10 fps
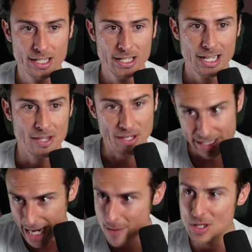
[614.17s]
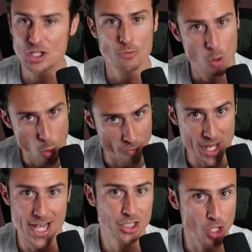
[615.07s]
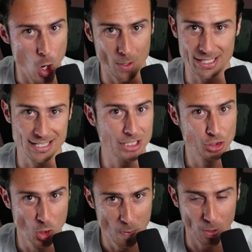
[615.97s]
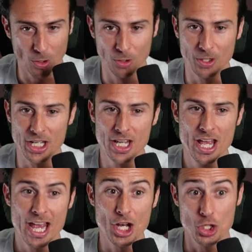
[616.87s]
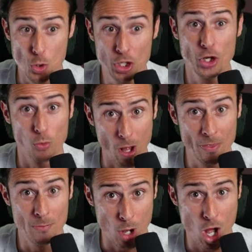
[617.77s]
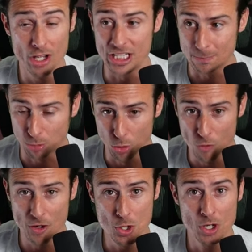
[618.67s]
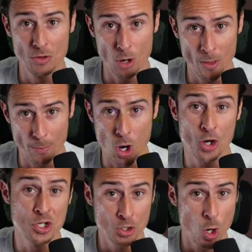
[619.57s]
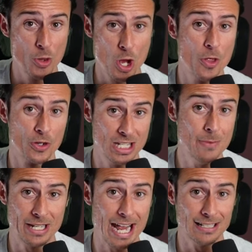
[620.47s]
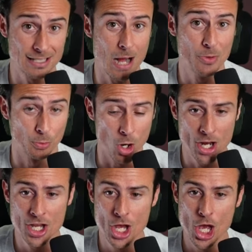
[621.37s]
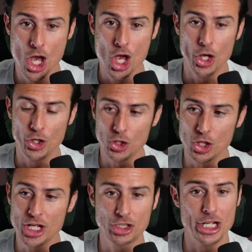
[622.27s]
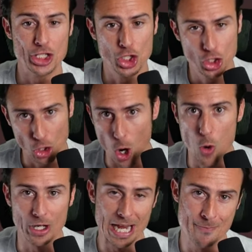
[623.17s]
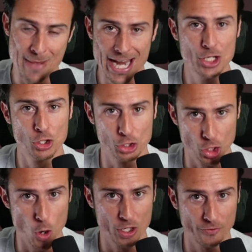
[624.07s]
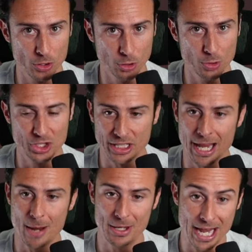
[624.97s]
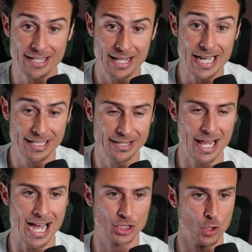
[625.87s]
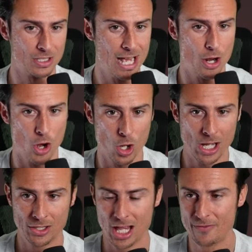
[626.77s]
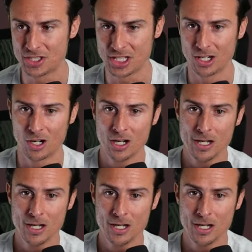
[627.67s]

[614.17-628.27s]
and the game is moving, it's going, it's not super early, and you can run the ball, it's proven you can run the ball, and you know the other team can't stop the run, it's a choke, a major choke if you lose the game, and they did that. So it's not all on Levis here.